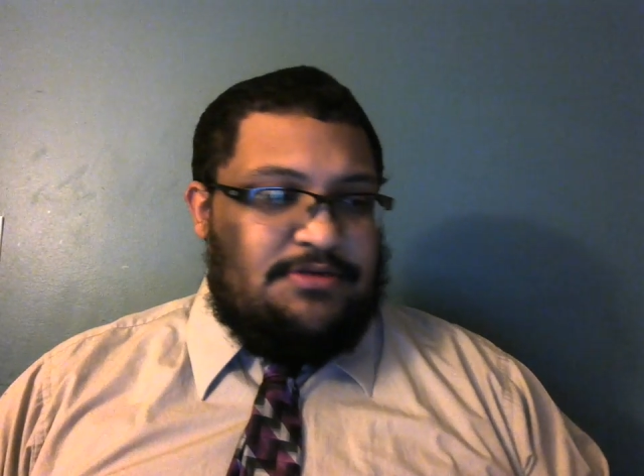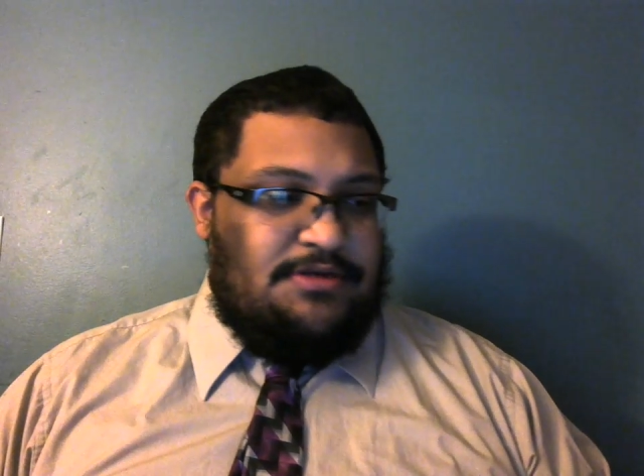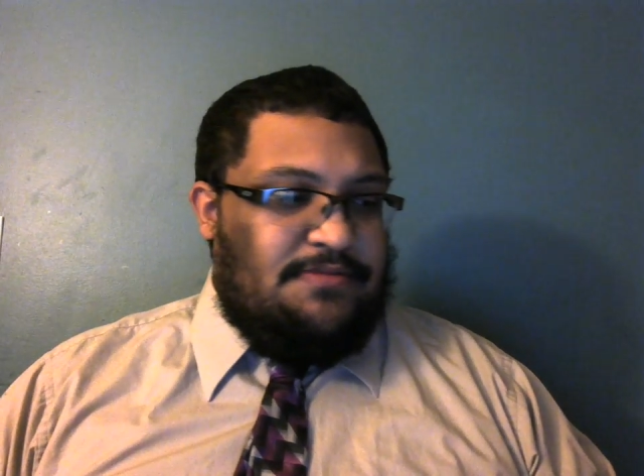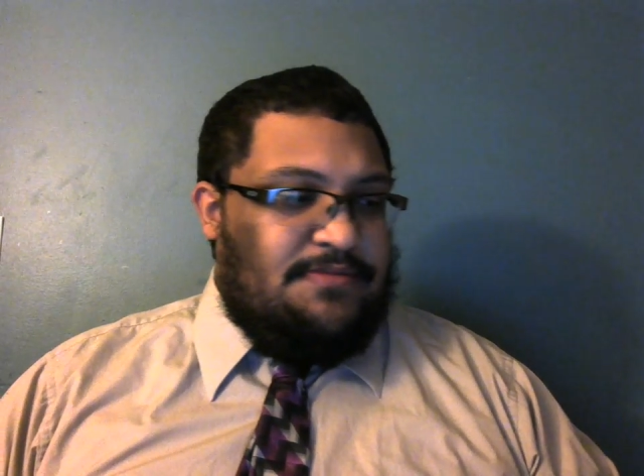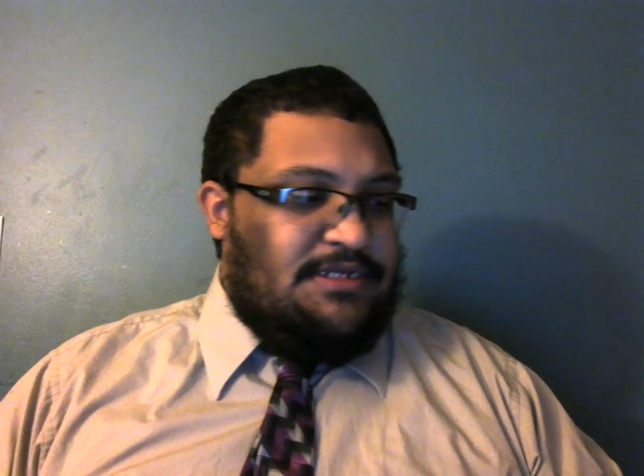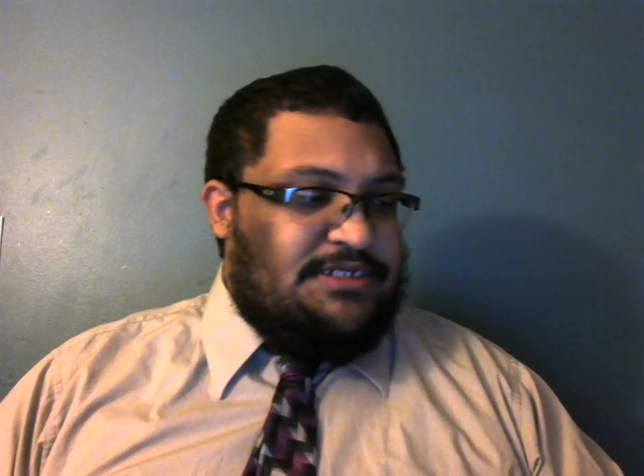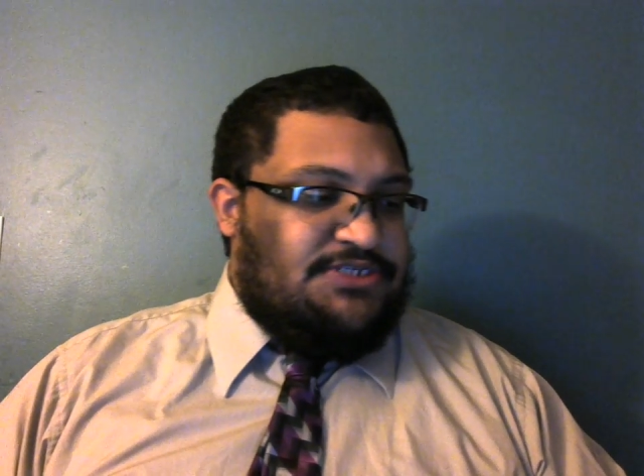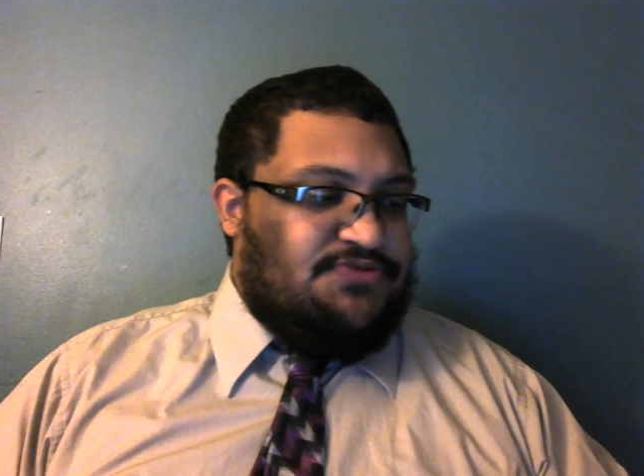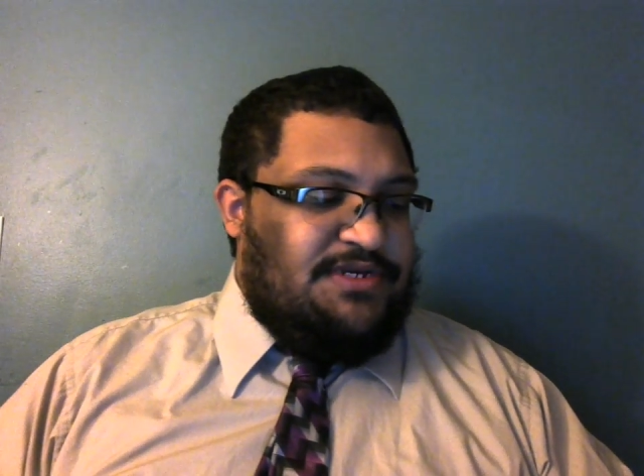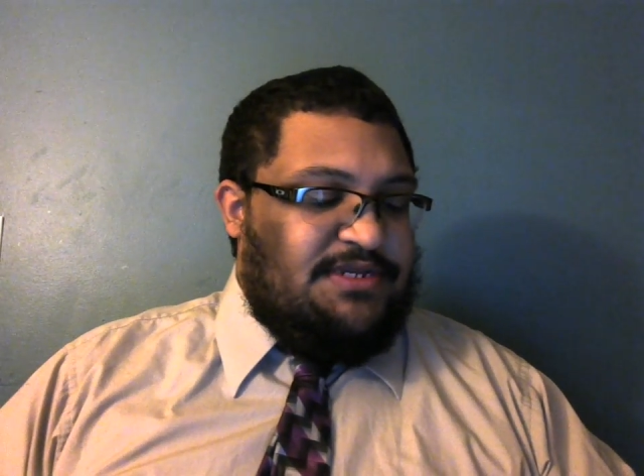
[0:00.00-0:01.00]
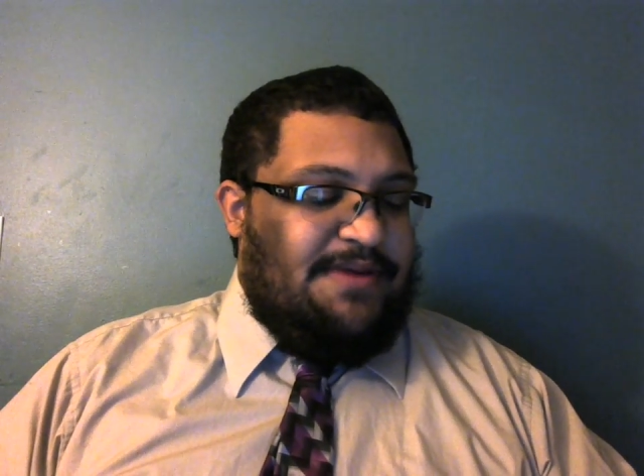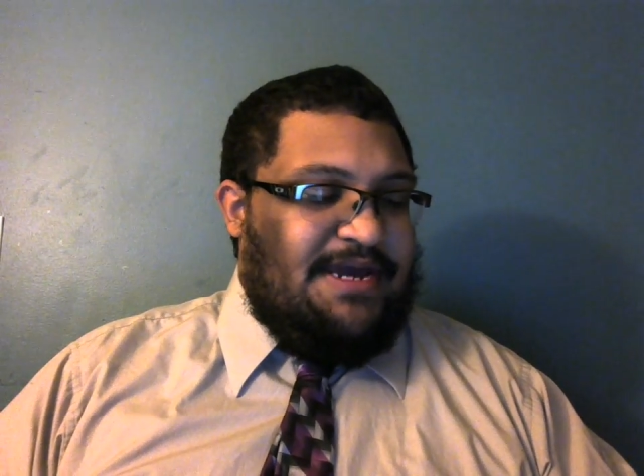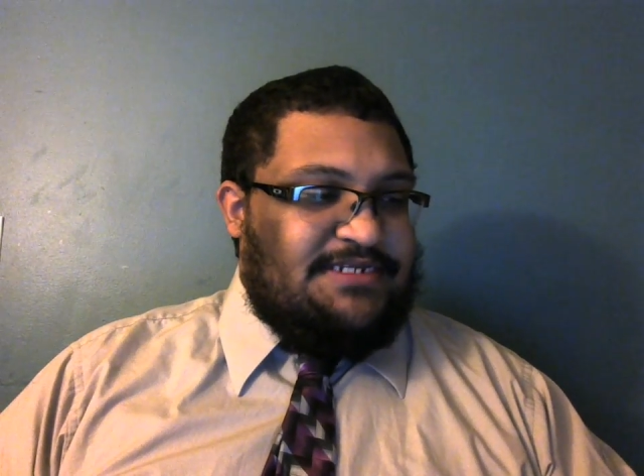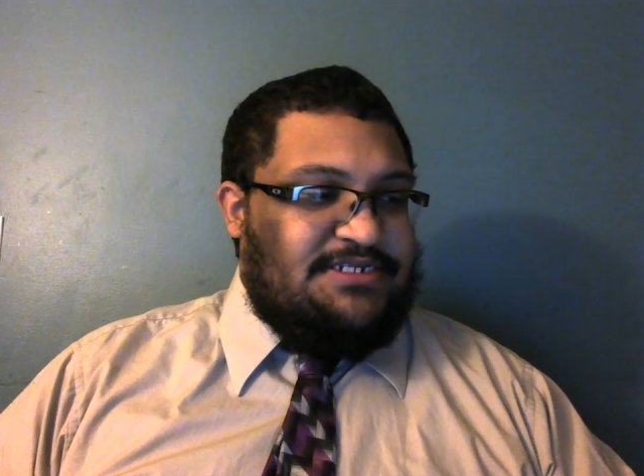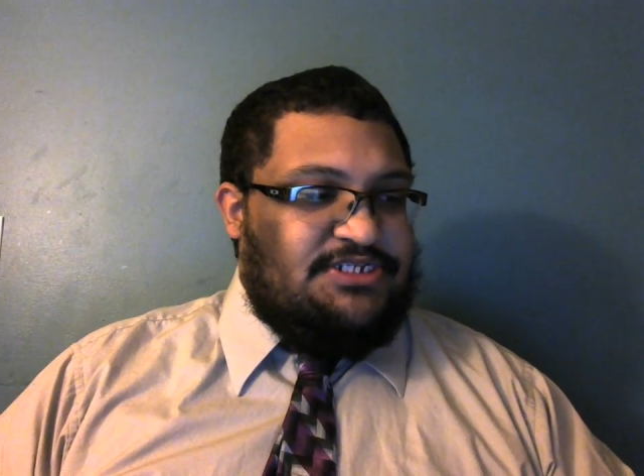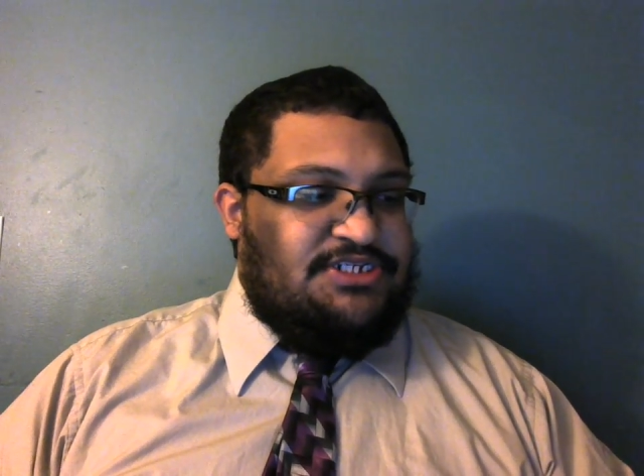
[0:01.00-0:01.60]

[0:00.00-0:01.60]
let's just read the passage.